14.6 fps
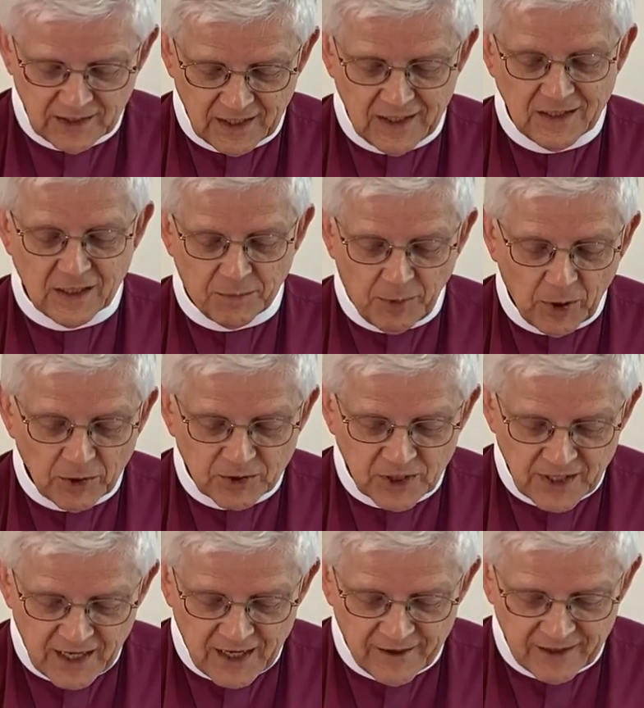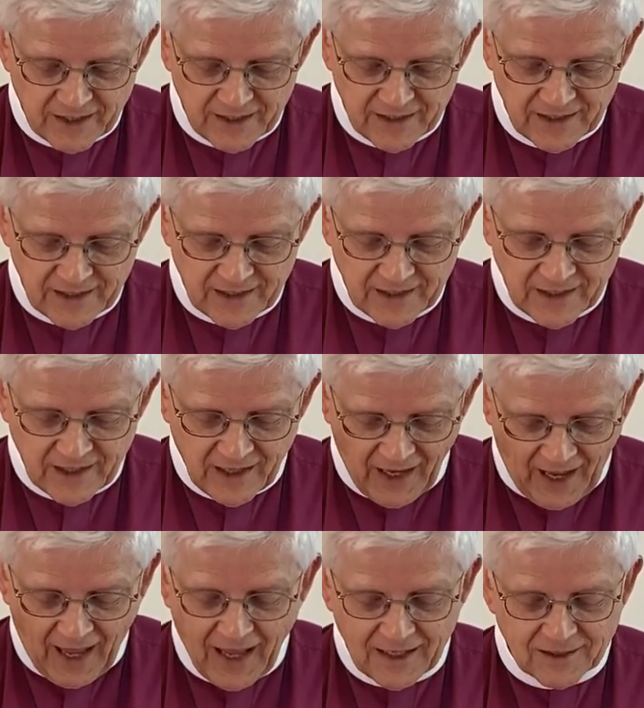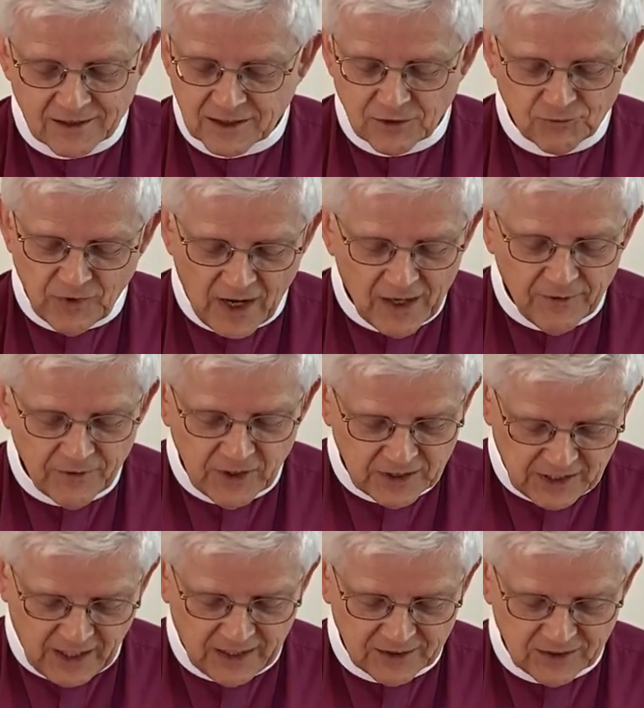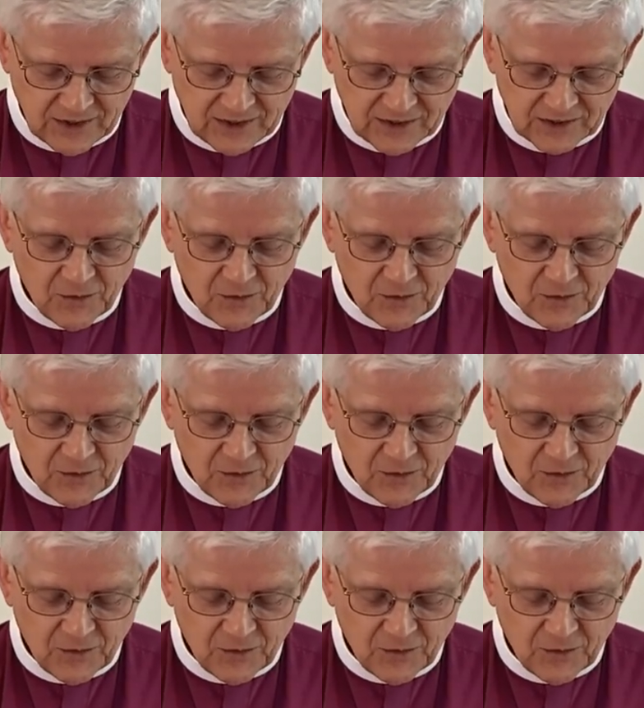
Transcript: in the Poulton area and around the diocese.